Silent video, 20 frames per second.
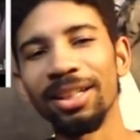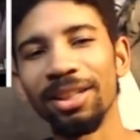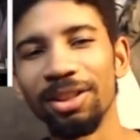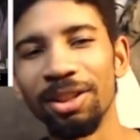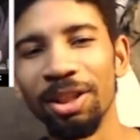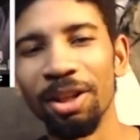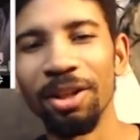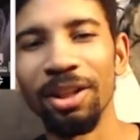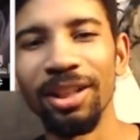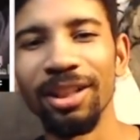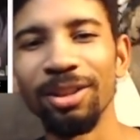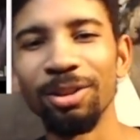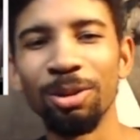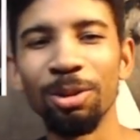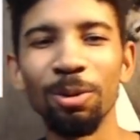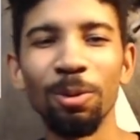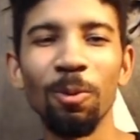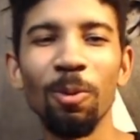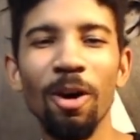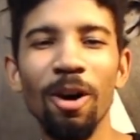gonna turn it
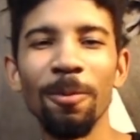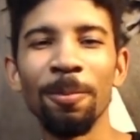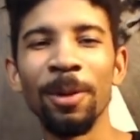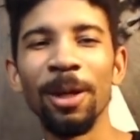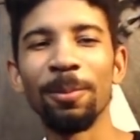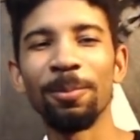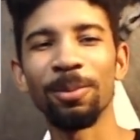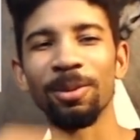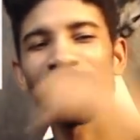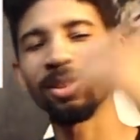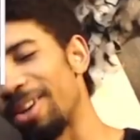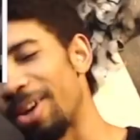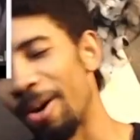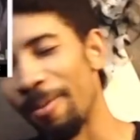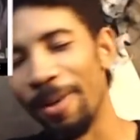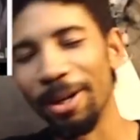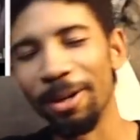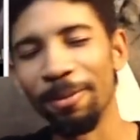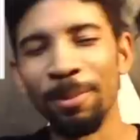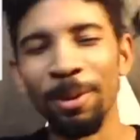into a wallpaper on
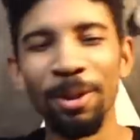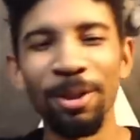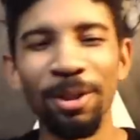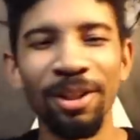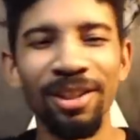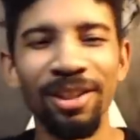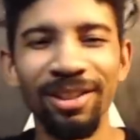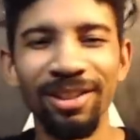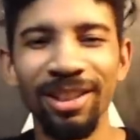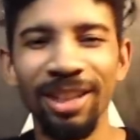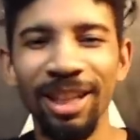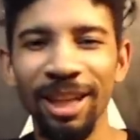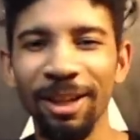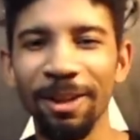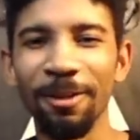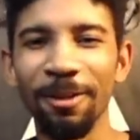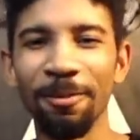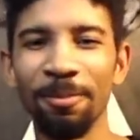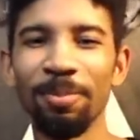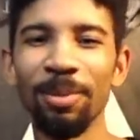my computer or anything,
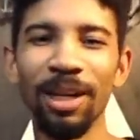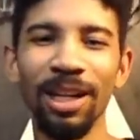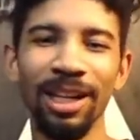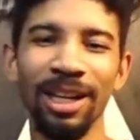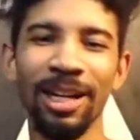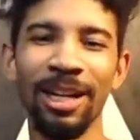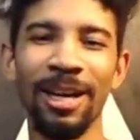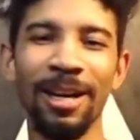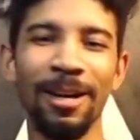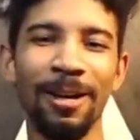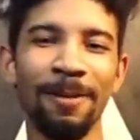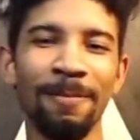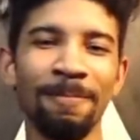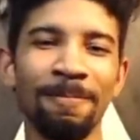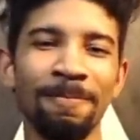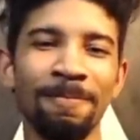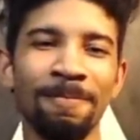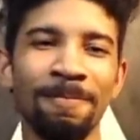but um,